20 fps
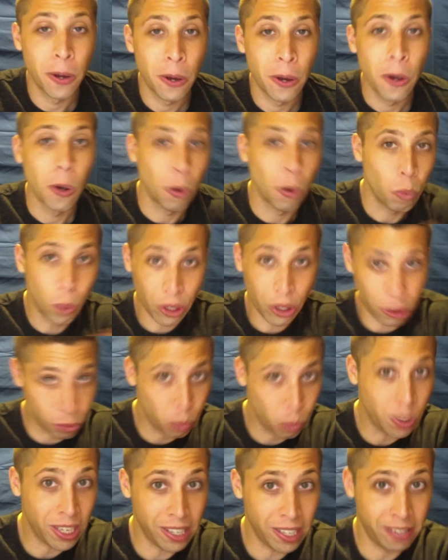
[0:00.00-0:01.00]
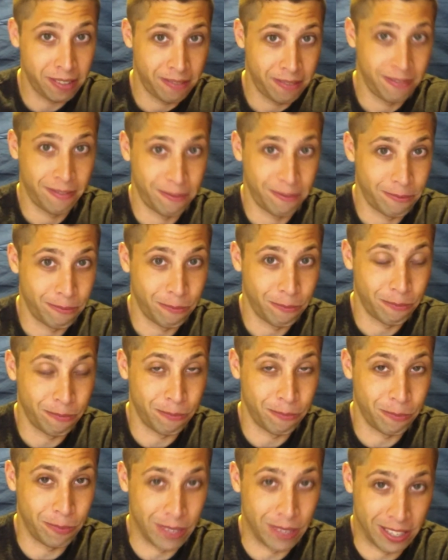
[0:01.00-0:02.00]
which we,
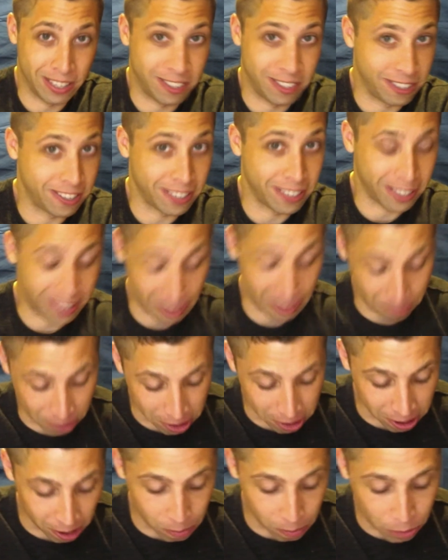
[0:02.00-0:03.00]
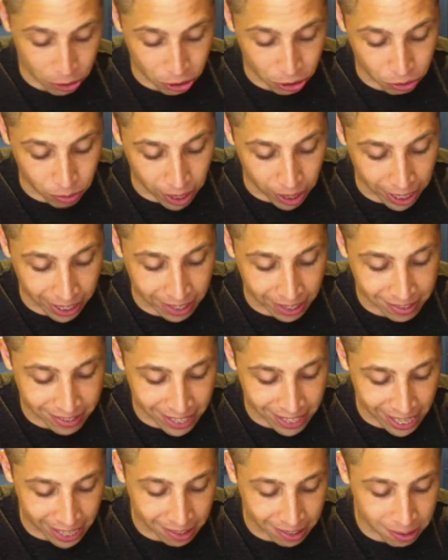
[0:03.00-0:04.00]
since it's the same term, would just write as
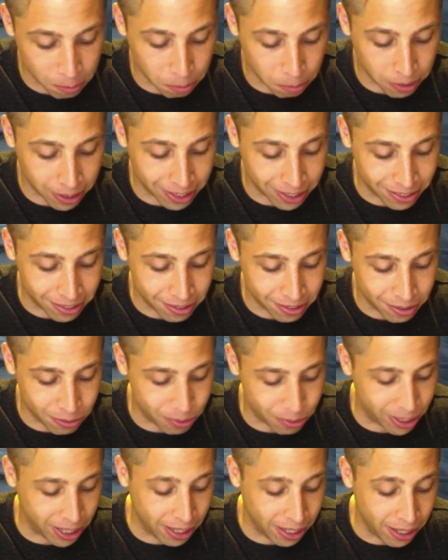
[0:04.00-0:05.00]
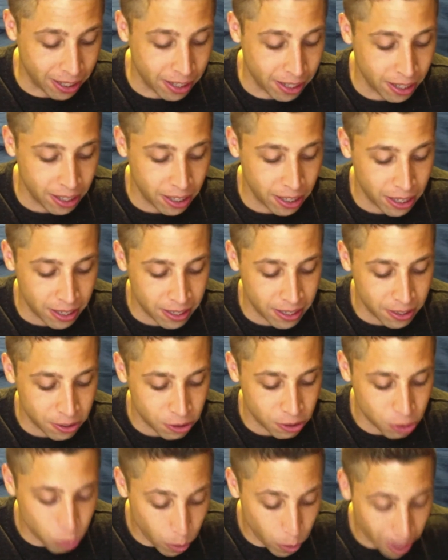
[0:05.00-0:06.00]
x plus 3
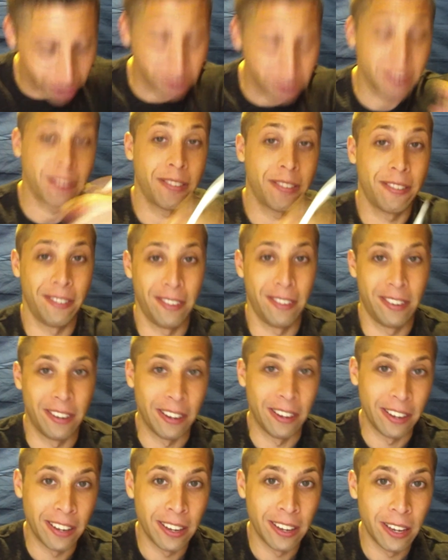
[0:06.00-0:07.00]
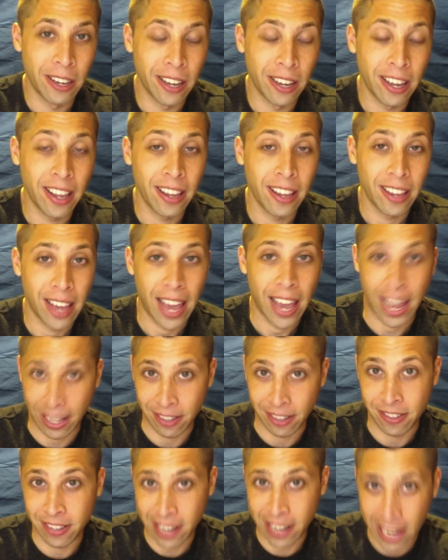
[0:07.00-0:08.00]
squared.
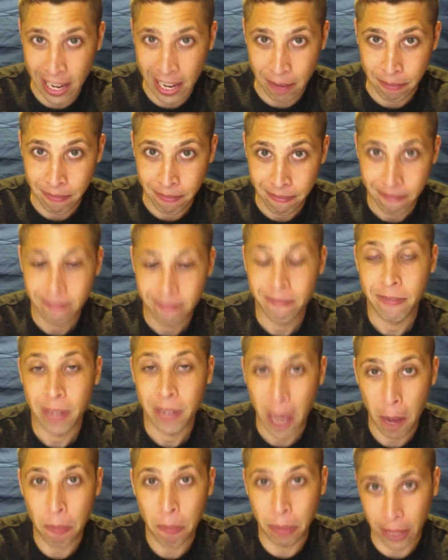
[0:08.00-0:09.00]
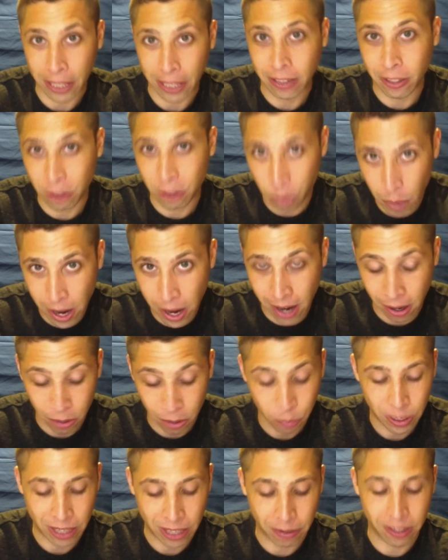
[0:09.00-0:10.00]
Hence the name, complete the square.
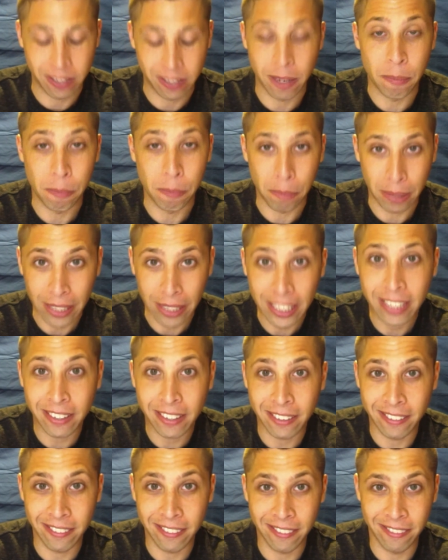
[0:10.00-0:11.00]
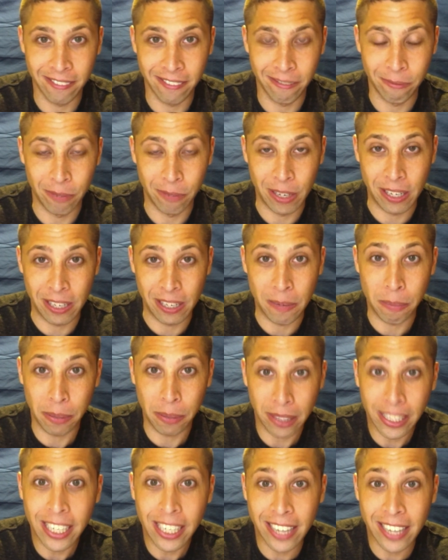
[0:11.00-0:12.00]
We complete, we
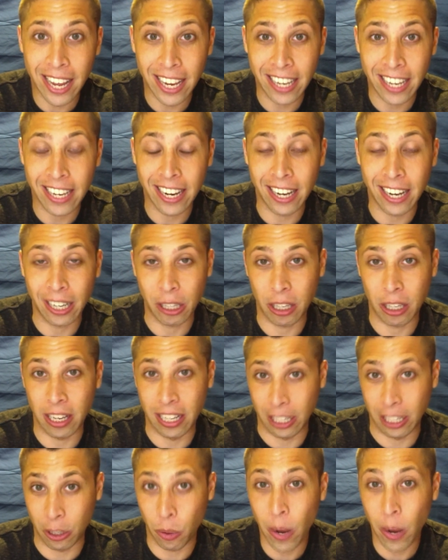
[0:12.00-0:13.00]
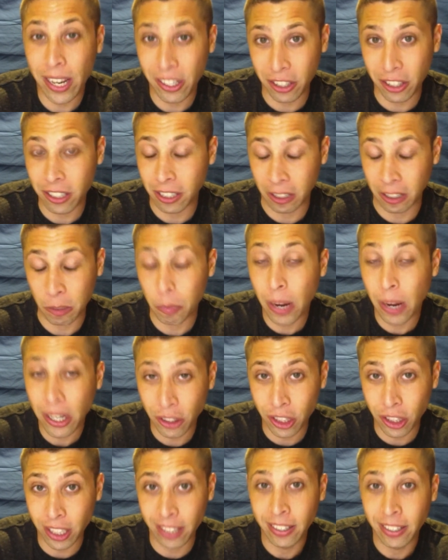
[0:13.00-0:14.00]
complete an, a, an equation
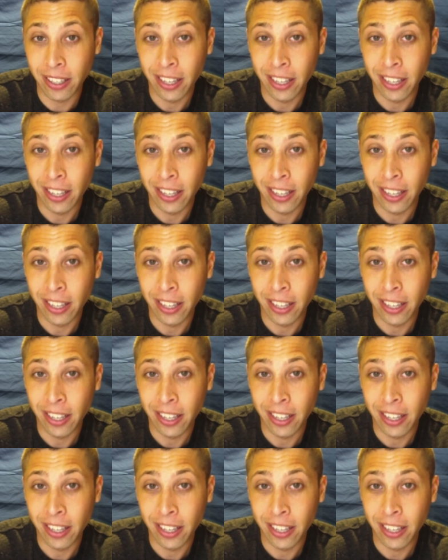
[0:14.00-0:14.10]
expression